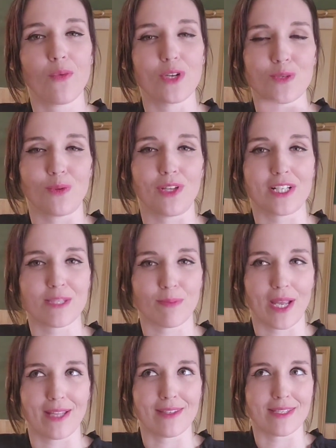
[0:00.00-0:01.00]
which will
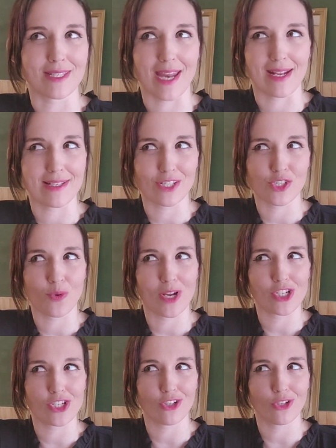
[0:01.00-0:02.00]
explain the snake
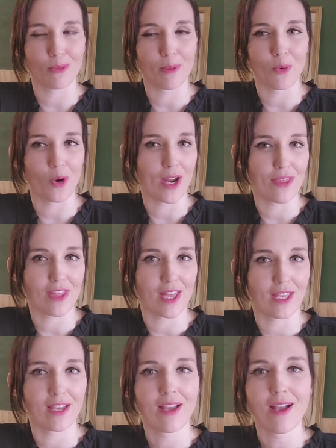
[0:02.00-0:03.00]
situation a little bit more, I think.